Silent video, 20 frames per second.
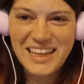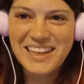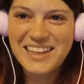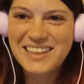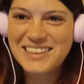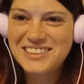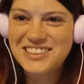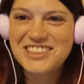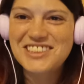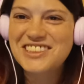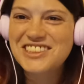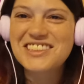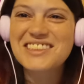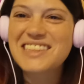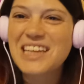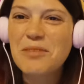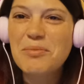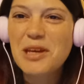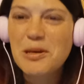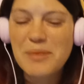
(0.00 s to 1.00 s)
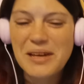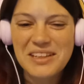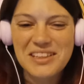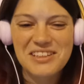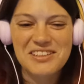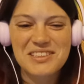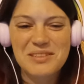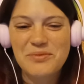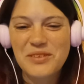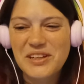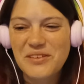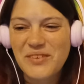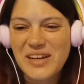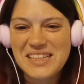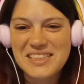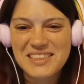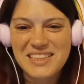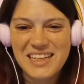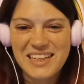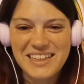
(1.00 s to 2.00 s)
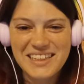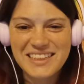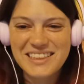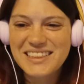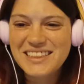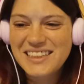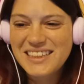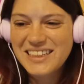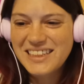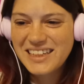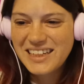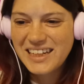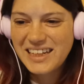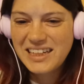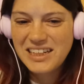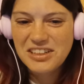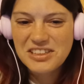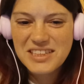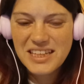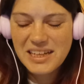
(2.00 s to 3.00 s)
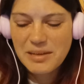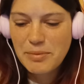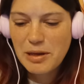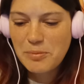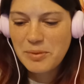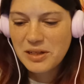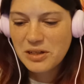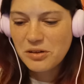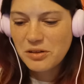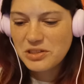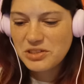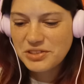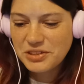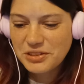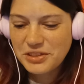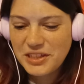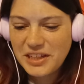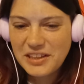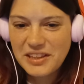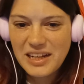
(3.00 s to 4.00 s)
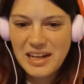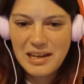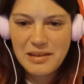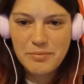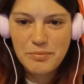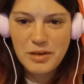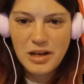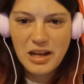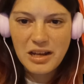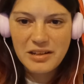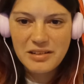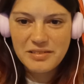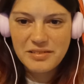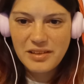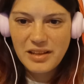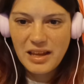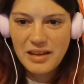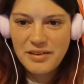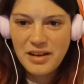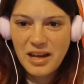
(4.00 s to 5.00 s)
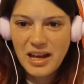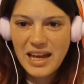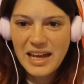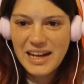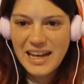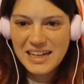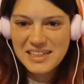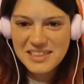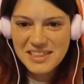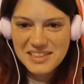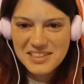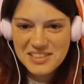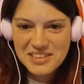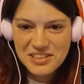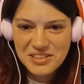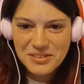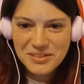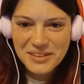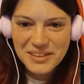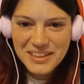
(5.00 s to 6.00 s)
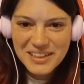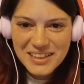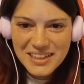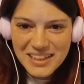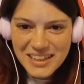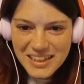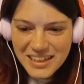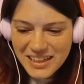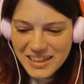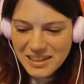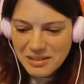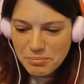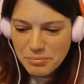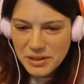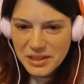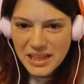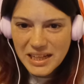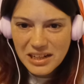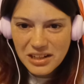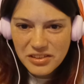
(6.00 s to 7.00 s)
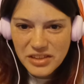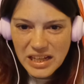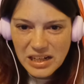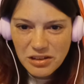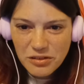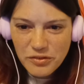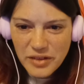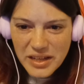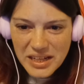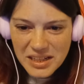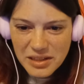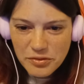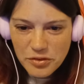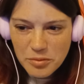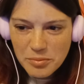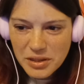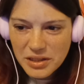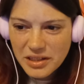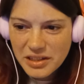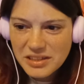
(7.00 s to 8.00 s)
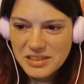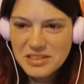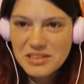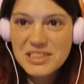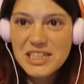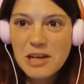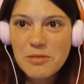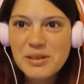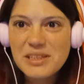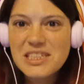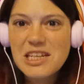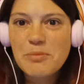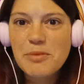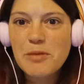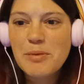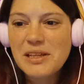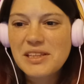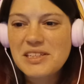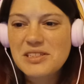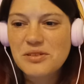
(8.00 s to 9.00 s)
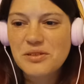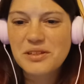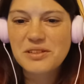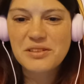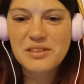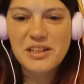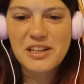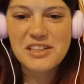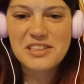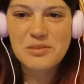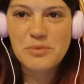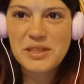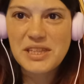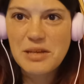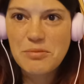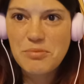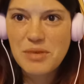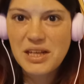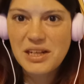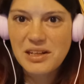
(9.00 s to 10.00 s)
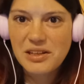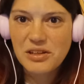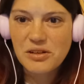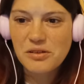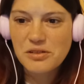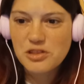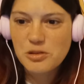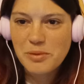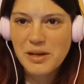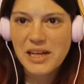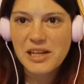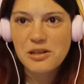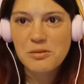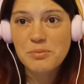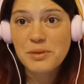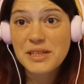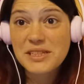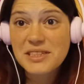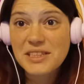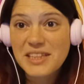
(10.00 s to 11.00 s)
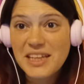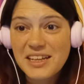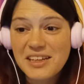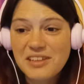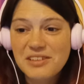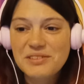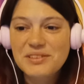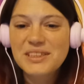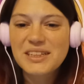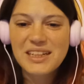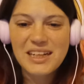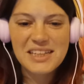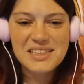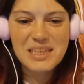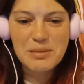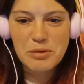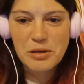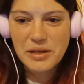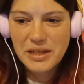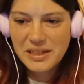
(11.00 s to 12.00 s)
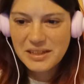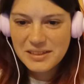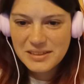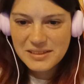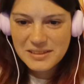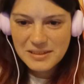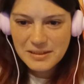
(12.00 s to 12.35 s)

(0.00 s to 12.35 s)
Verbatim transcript: like just just tell me about those. I'm very fascinated. It looks like it might be a cultural thing that I'm not not had access to but they they look vaguely familiar. So tell me, tell me about these oracle cards and what they mean and the culture behind them, please, and thank you. Let's keep going.